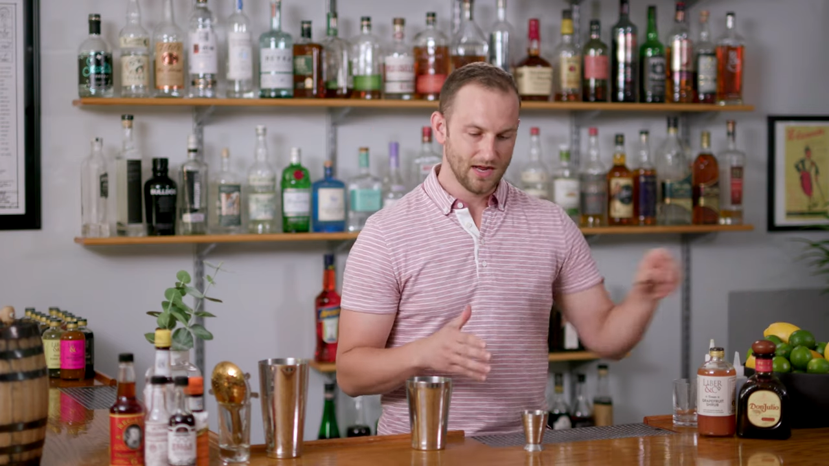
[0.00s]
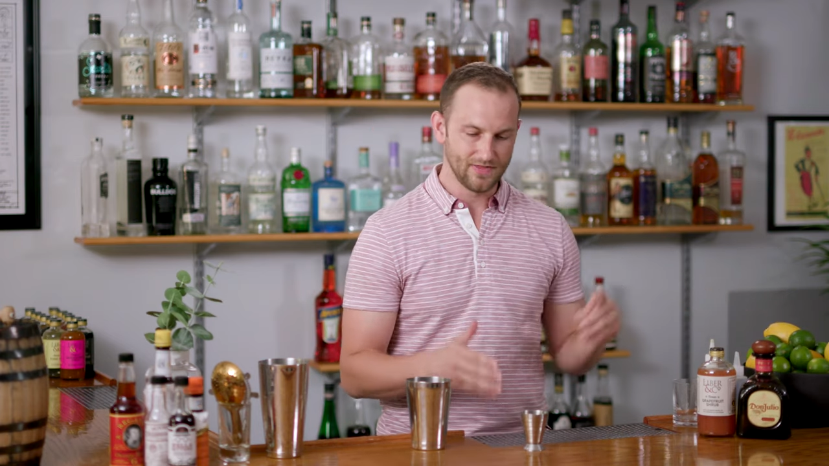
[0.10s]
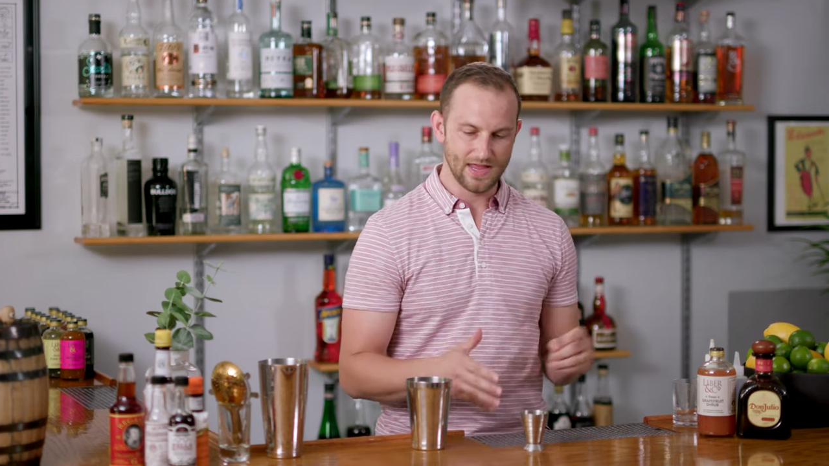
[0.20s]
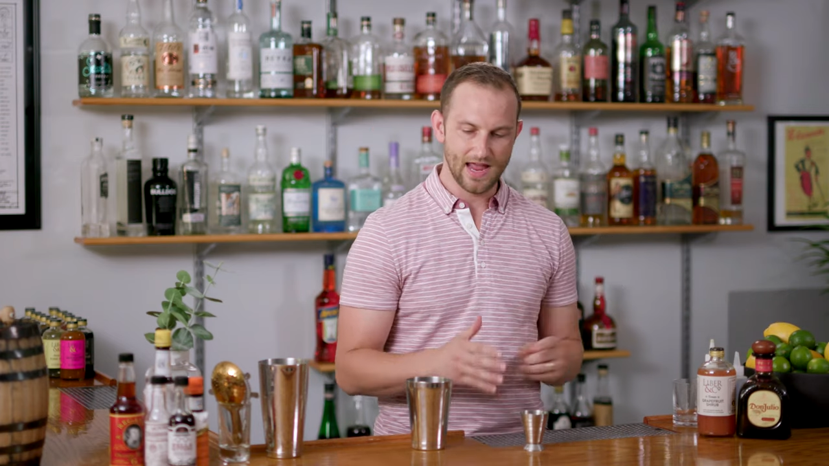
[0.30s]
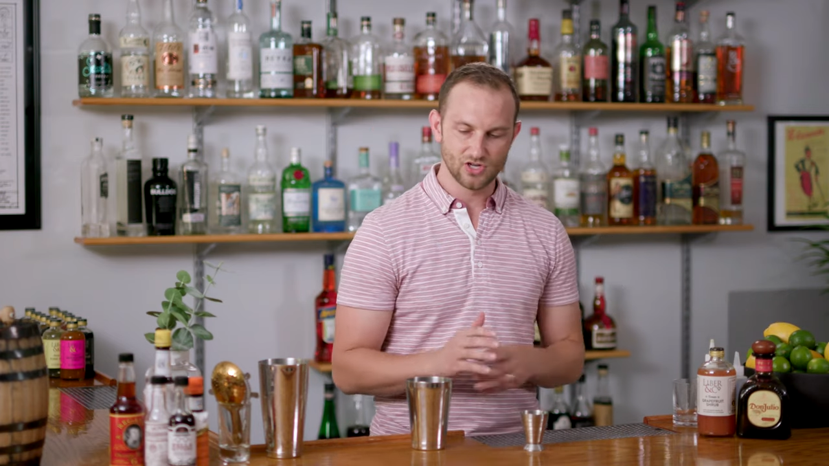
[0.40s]

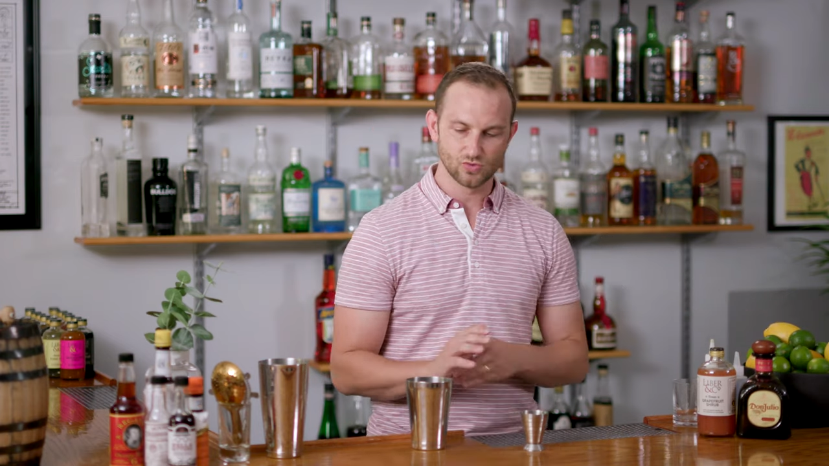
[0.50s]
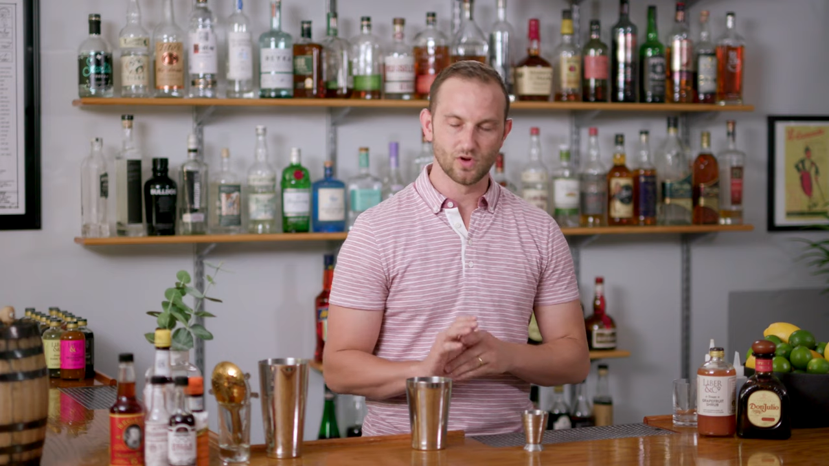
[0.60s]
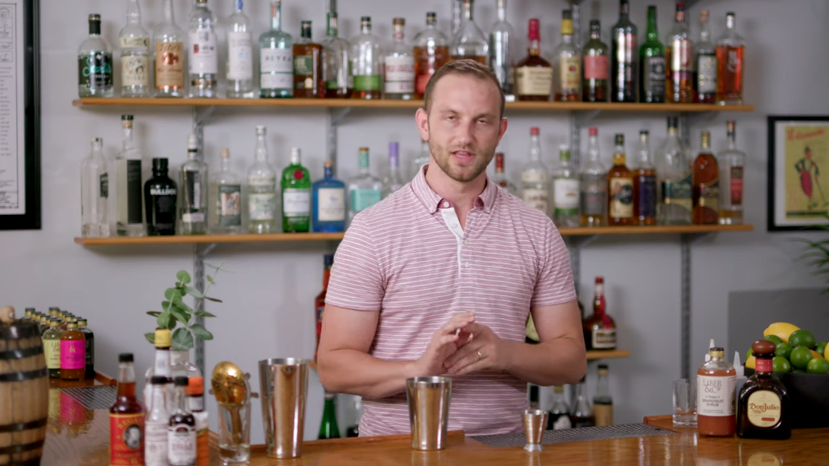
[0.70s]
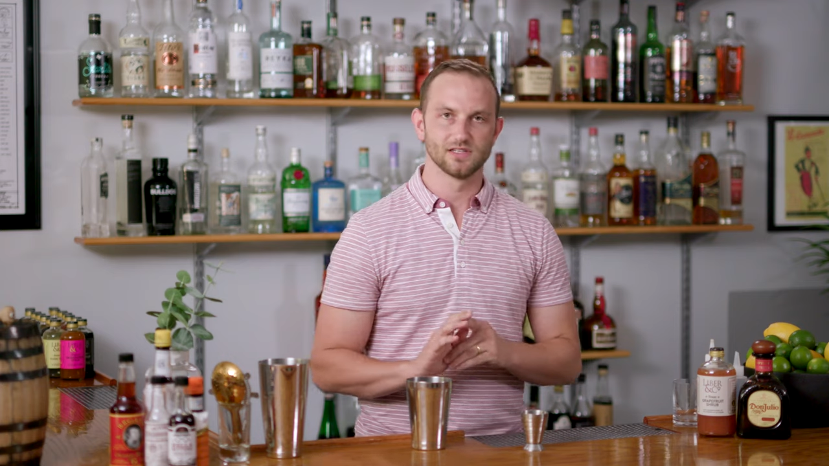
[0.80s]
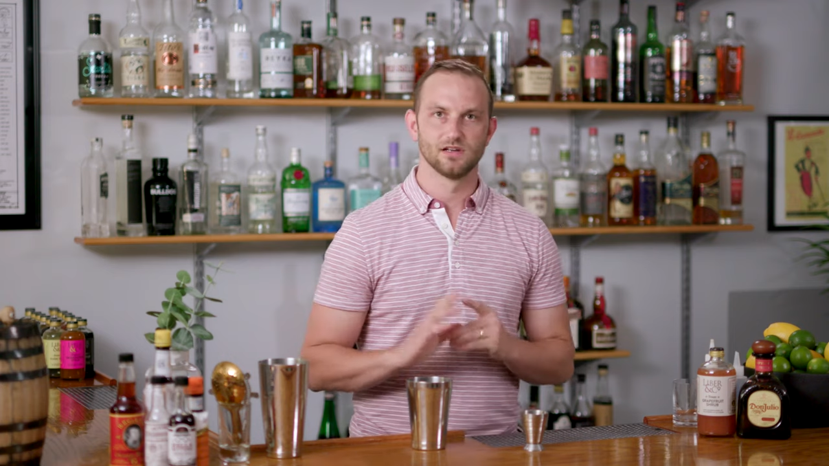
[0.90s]
and the aged
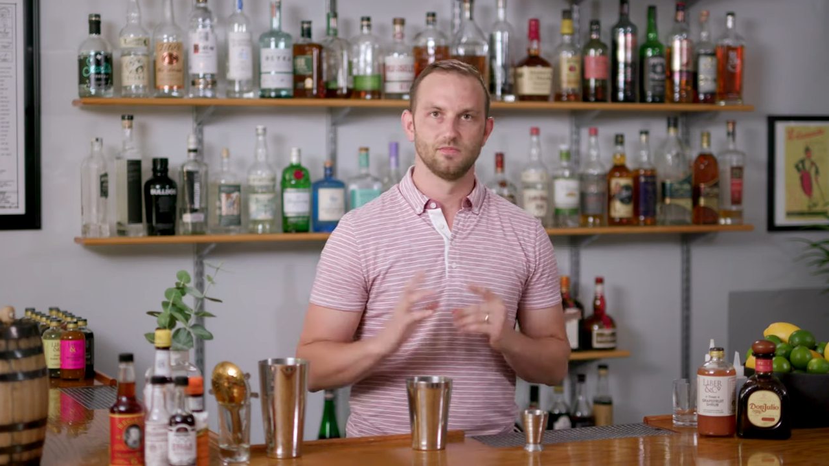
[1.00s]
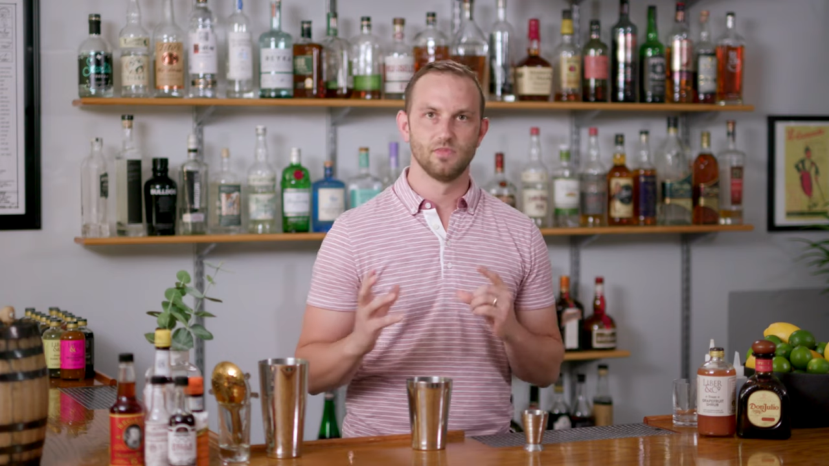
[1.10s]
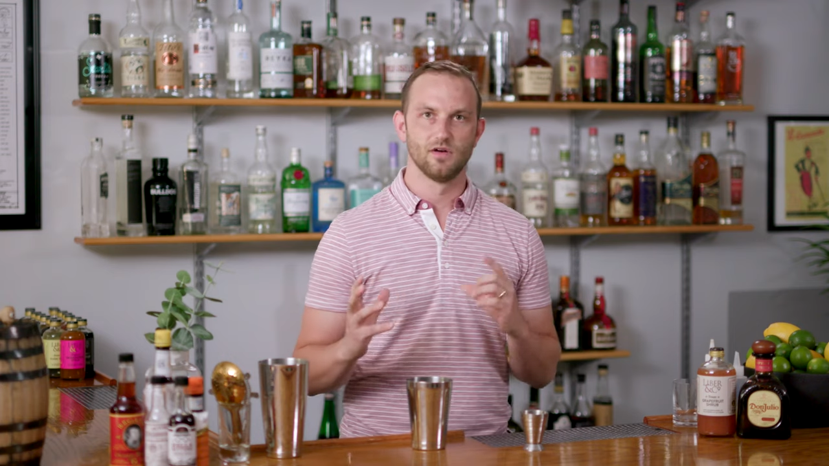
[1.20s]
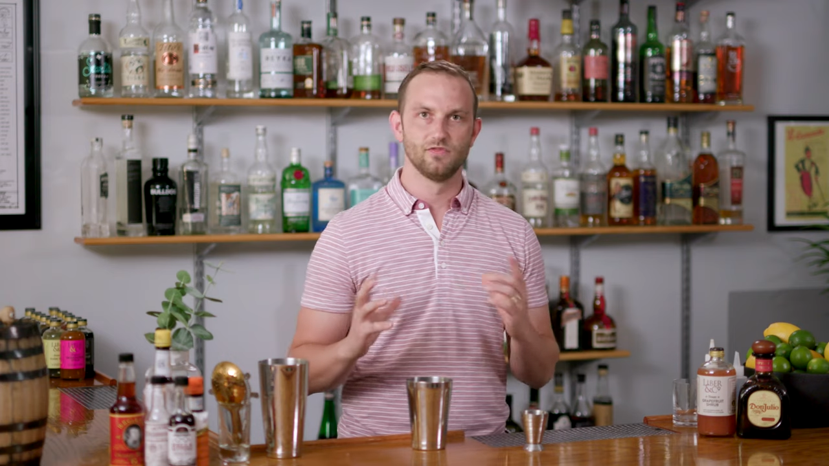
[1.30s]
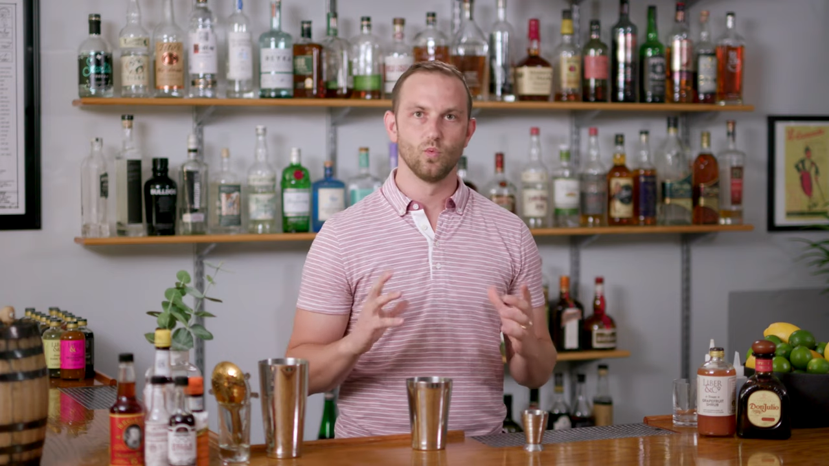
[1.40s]
will get
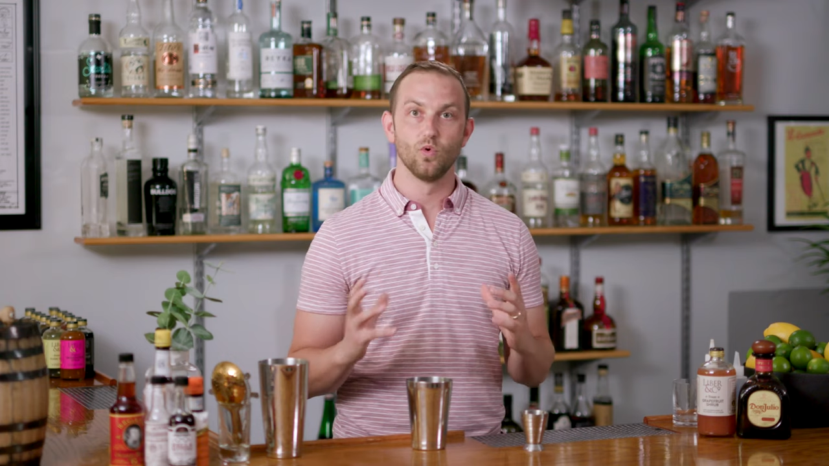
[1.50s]
some of the